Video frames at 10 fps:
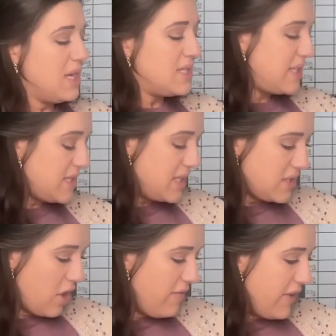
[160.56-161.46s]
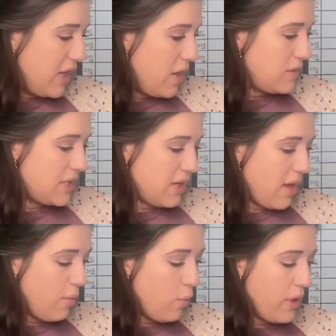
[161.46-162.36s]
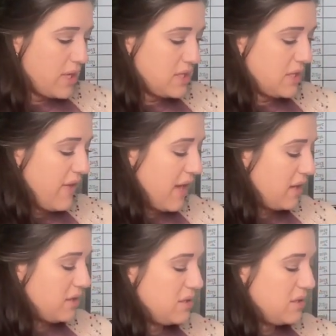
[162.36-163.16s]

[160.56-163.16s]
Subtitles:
since these are videos that I want that